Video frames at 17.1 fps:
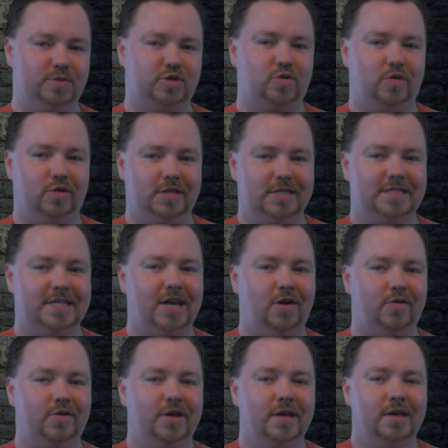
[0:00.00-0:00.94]
throwing this
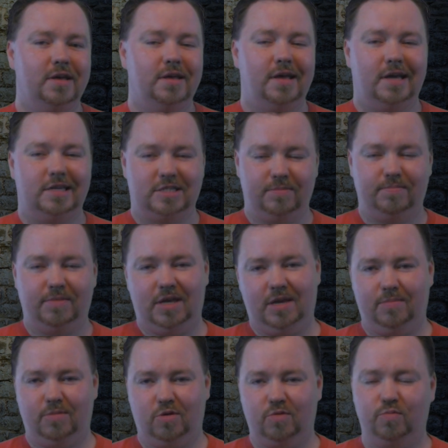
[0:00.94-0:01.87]
out as a
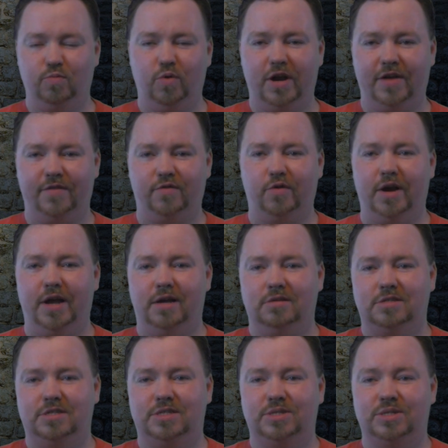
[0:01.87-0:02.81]
meme or whatever
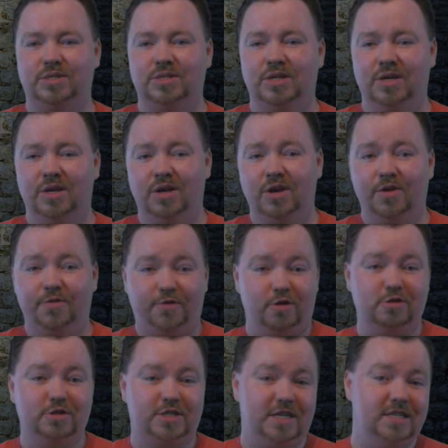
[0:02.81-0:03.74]
else.
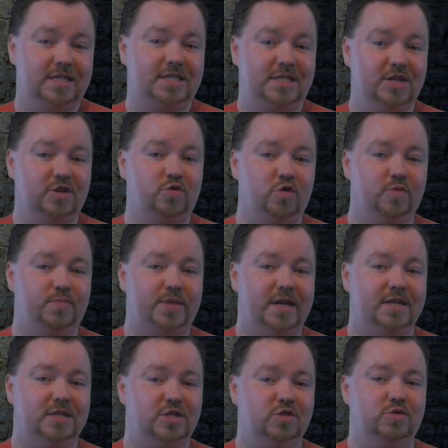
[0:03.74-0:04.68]
First is the group
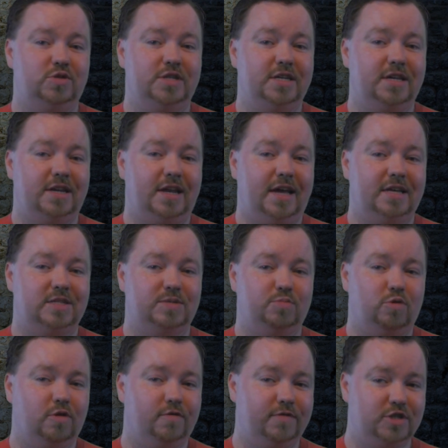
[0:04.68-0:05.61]
that is using it as
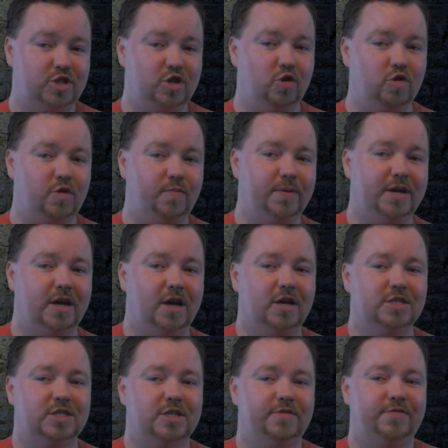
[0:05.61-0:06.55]
more of a joke
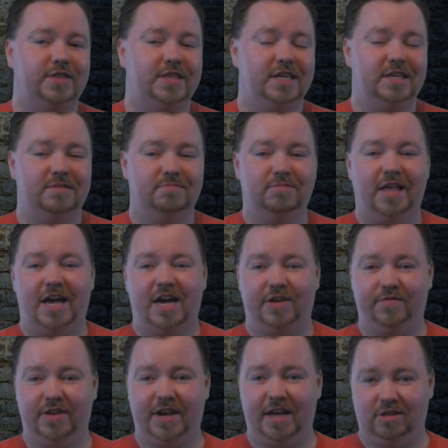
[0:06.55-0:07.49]
because of the lack
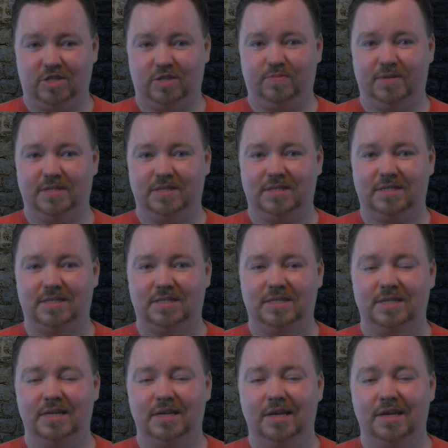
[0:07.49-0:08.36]
of announcements.